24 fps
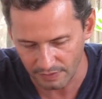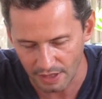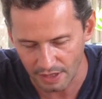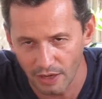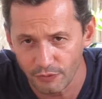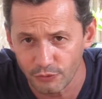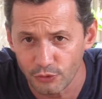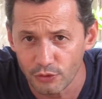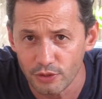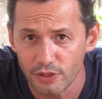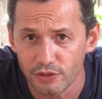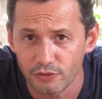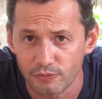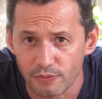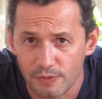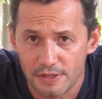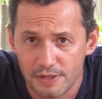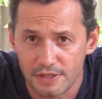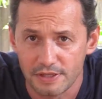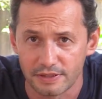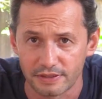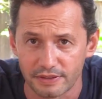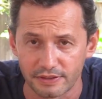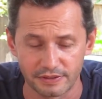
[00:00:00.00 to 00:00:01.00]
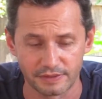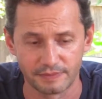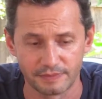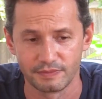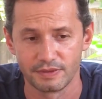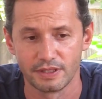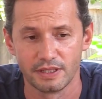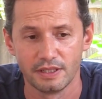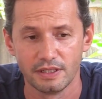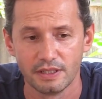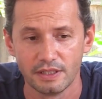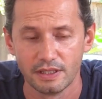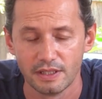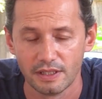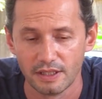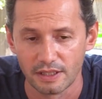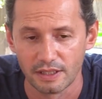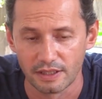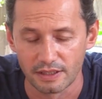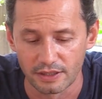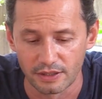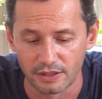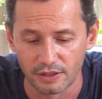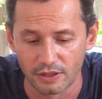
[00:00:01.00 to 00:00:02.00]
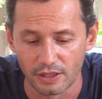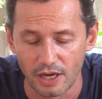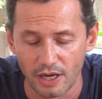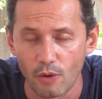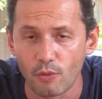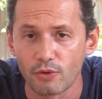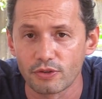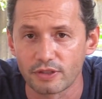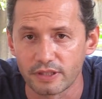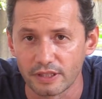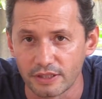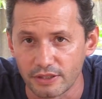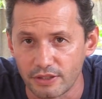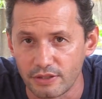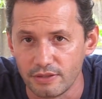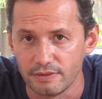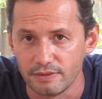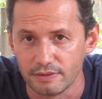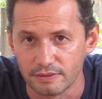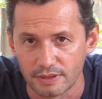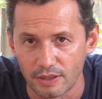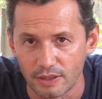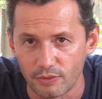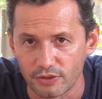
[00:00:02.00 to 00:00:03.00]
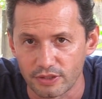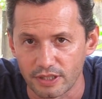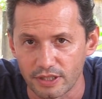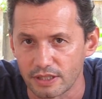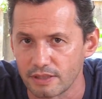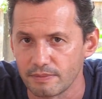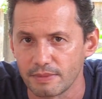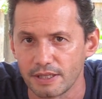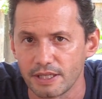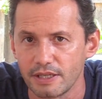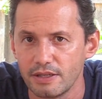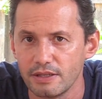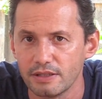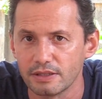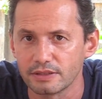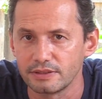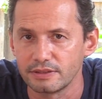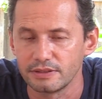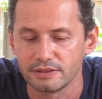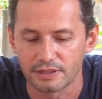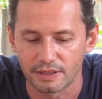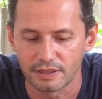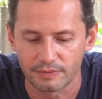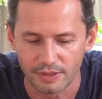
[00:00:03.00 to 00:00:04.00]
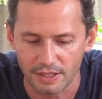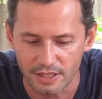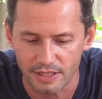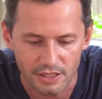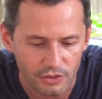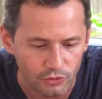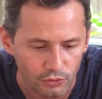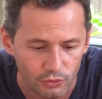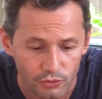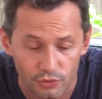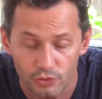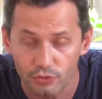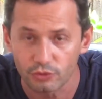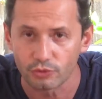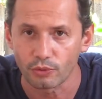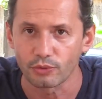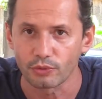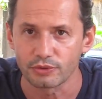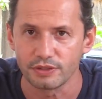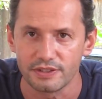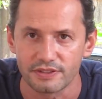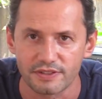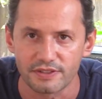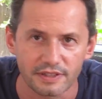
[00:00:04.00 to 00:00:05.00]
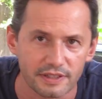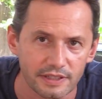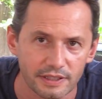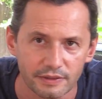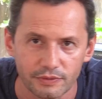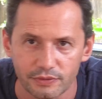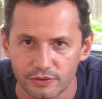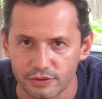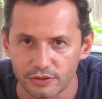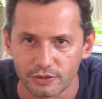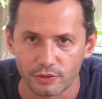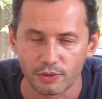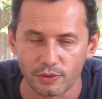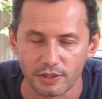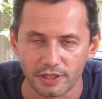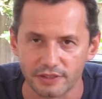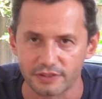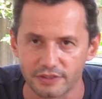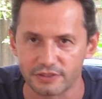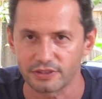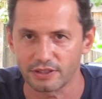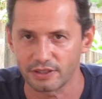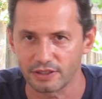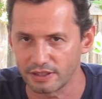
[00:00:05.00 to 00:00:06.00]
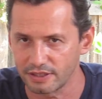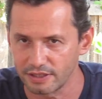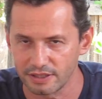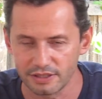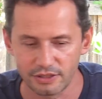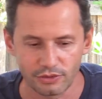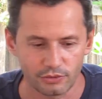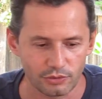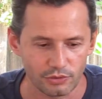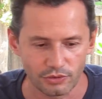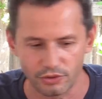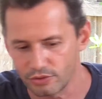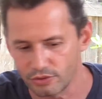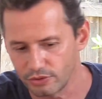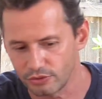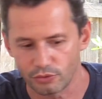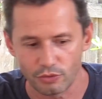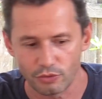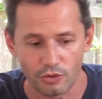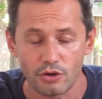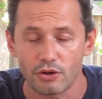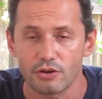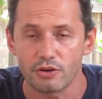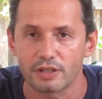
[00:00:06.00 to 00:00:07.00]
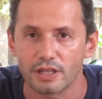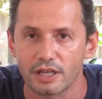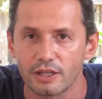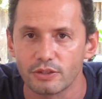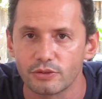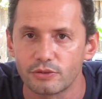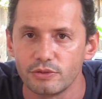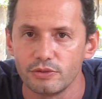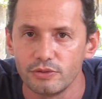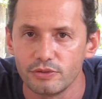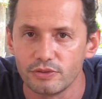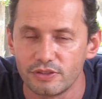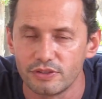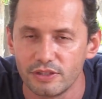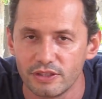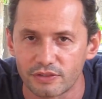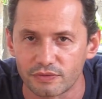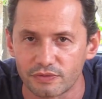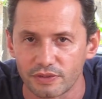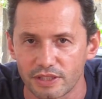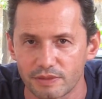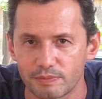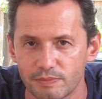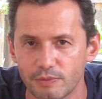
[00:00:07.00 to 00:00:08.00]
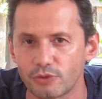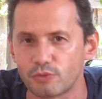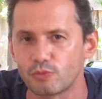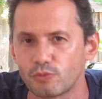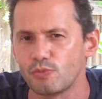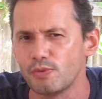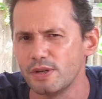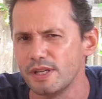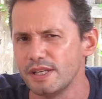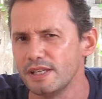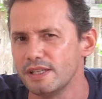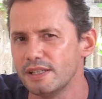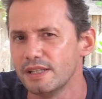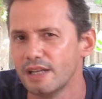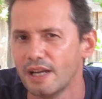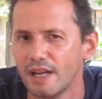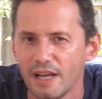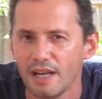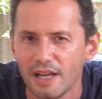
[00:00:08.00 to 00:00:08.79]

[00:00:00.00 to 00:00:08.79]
after these 3 years, I was like you. I was like, oh my god, I need to use all these knives. When I started, I need to know, to learn how to use these things. But really,